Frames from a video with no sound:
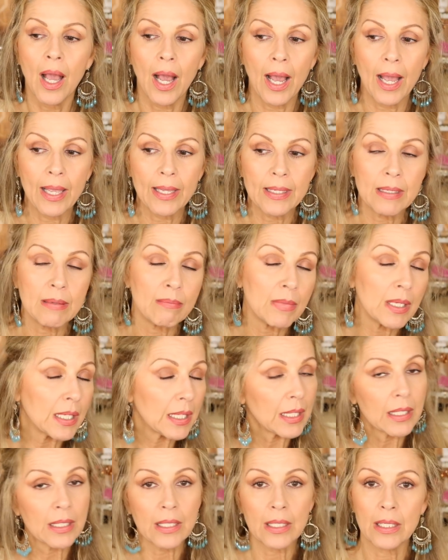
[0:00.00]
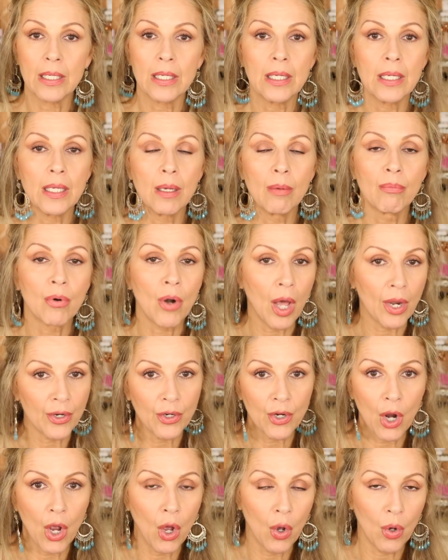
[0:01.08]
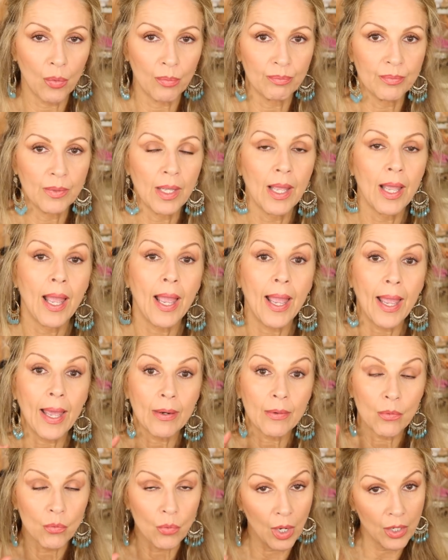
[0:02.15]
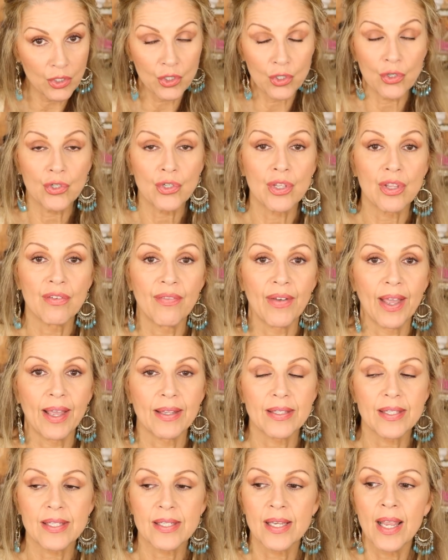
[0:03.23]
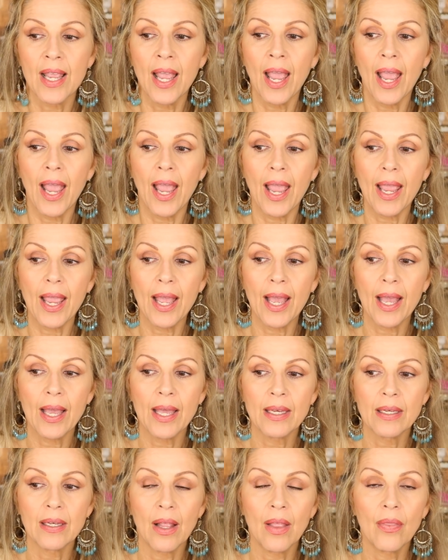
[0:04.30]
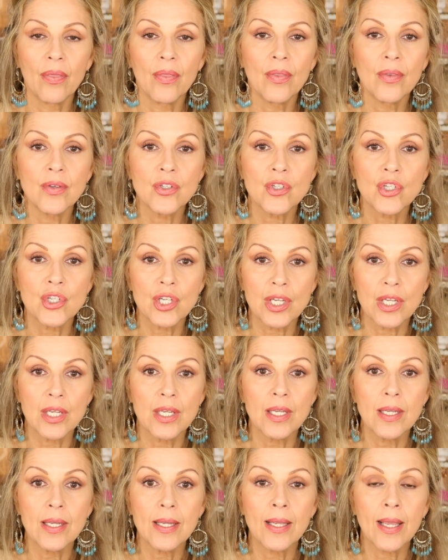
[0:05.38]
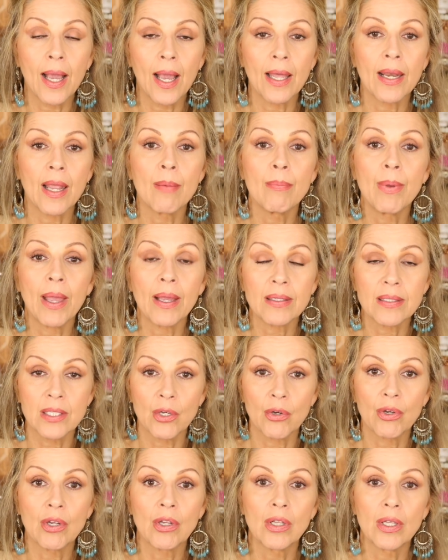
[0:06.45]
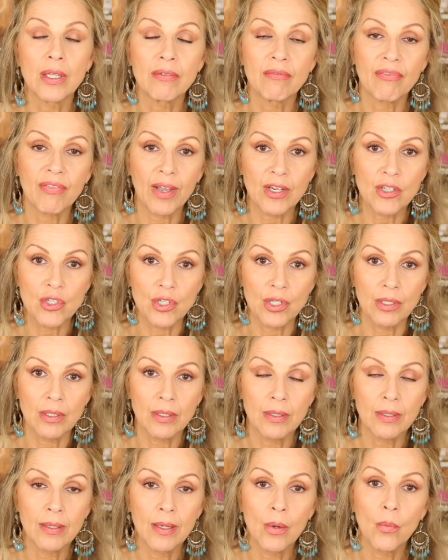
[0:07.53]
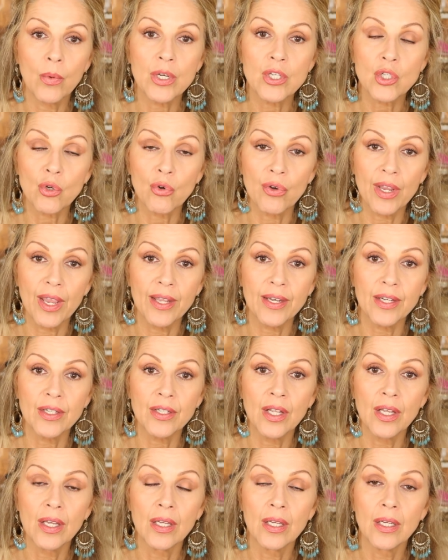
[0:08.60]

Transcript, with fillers: I immediately brought her home and rushed her to the vets, and she got a bacterial infection which created